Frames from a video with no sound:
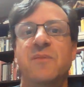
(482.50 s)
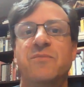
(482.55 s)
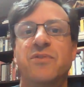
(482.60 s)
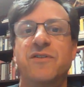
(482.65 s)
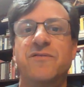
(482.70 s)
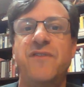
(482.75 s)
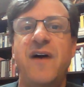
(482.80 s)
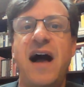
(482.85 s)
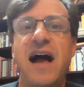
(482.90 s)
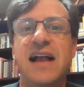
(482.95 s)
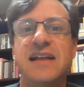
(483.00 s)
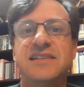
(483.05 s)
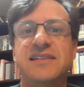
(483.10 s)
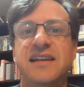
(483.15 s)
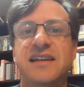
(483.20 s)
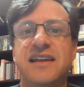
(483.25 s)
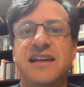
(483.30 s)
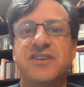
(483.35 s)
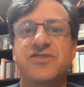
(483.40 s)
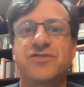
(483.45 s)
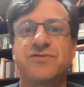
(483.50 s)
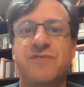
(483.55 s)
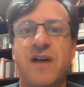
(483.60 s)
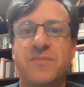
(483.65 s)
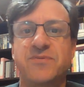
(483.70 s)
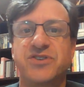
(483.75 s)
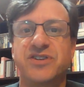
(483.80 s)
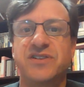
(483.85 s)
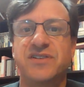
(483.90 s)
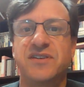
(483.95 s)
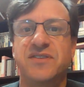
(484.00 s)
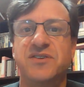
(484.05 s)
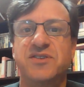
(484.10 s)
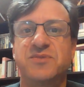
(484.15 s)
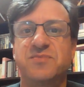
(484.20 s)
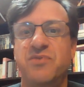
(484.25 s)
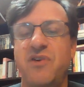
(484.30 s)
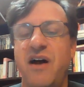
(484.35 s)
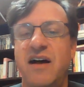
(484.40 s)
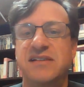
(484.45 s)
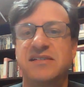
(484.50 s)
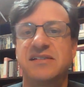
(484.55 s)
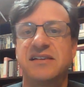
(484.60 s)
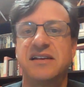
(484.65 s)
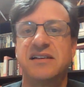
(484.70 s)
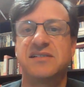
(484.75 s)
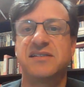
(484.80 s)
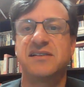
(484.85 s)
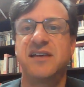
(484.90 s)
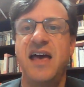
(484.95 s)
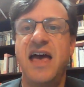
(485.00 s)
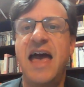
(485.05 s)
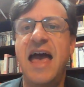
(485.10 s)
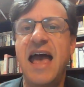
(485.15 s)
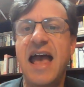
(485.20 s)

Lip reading: provides an interruption to this process,